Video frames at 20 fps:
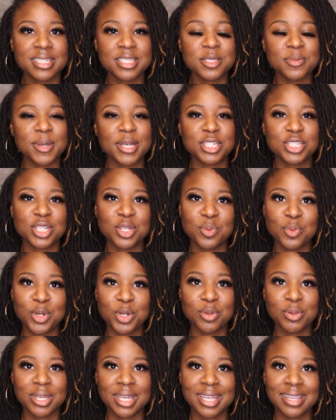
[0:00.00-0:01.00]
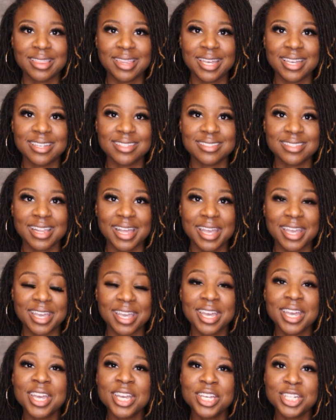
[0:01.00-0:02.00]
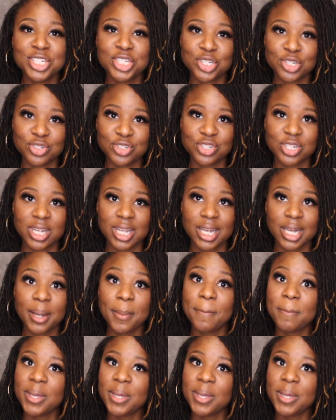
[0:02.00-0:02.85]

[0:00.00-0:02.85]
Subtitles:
especially when you look at things like children,